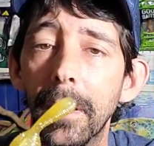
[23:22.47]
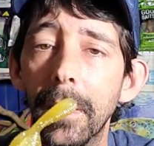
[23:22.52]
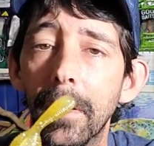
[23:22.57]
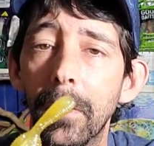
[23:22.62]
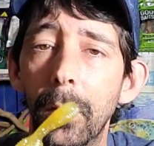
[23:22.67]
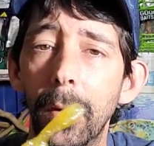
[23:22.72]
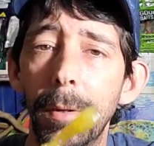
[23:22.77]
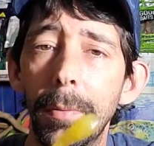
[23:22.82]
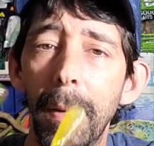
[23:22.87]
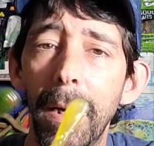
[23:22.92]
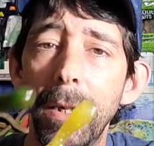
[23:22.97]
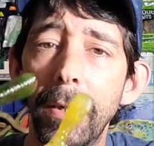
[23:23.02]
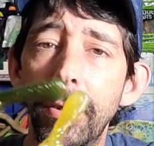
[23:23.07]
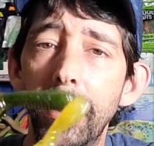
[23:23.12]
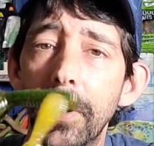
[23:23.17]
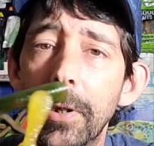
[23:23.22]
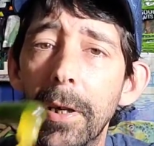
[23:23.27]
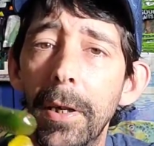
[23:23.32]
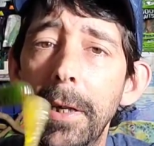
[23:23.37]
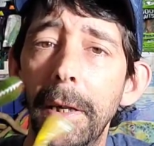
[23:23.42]
which means
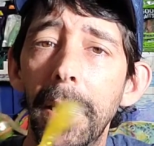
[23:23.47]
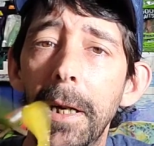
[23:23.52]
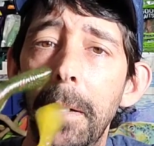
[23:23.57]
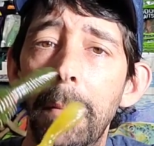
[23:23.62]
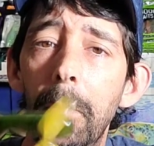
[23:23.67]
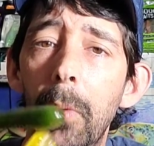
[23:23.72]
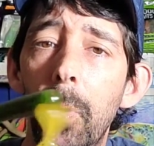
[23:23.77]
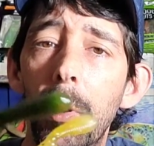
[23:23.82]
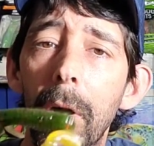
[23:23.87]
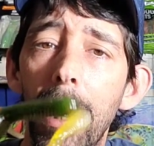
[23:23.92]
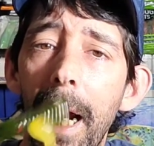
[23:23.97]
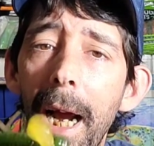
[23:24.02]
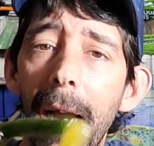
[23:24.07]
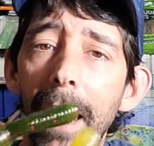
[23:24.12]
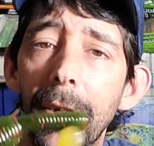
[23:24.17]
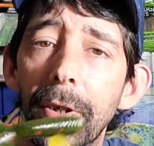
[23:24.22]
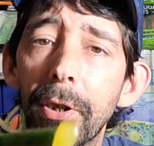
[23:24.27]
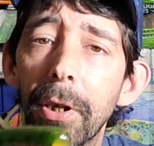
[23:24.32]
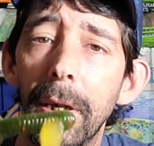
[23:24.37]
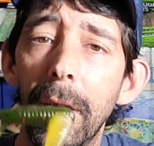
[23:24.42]
you're going to get more
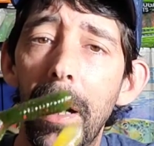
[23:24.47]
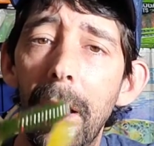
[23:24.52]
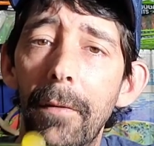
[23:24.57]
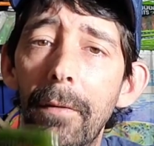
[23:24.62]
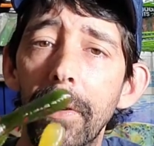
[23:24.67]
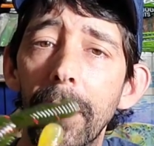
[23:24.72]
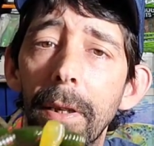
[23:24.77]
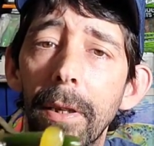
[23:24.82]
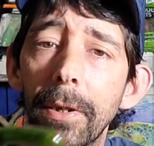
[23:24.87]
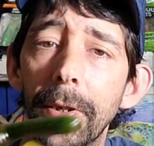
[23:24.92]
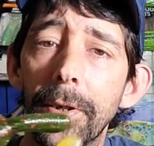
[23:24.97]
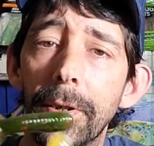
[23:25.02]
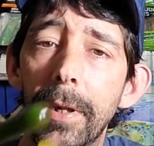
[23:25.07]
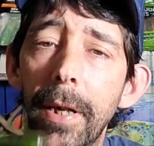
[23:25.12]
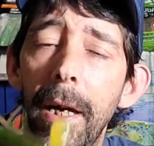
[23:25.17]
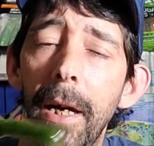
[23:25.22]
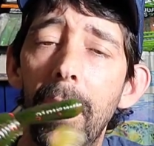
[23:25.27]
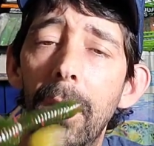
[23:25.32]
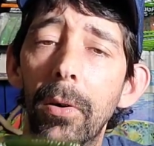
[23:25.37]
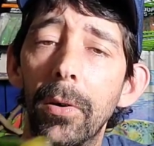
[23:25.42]
action off of this
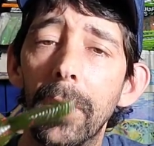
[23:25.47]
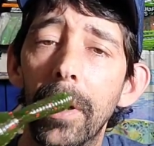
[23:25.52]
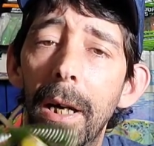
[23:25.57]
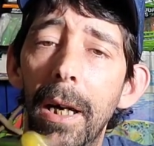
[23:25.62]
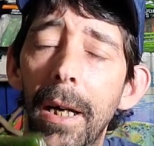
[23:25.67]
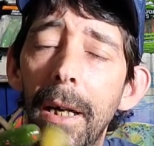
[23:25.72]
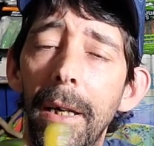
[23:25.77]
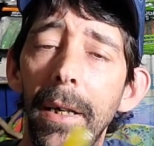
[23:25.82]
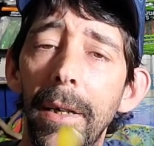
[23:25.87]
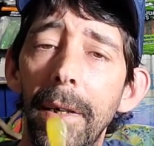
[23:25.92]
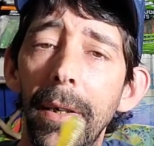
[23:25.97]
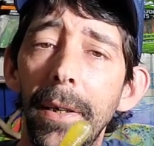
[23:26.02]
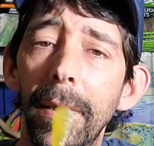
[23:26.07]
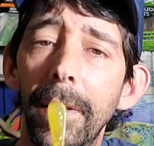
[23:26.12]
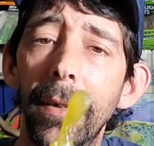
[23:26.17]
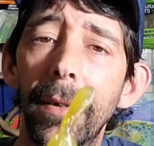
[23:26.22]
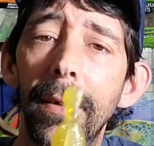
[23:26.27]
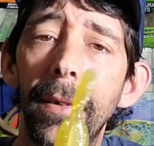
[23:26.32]
tail right here,